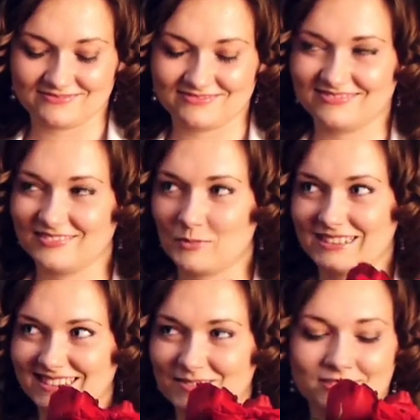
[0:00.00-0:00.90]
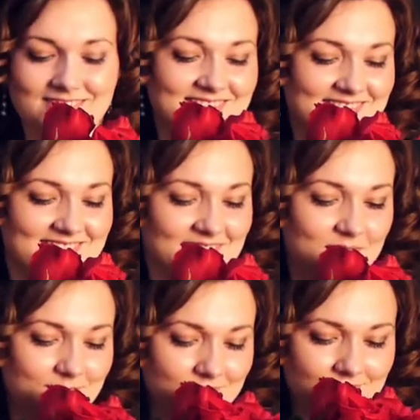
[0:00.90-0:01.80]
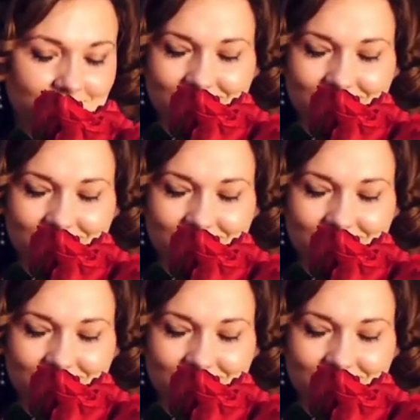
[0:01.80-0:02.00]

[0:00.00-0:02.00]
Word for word: They're going to, they're going to be interested.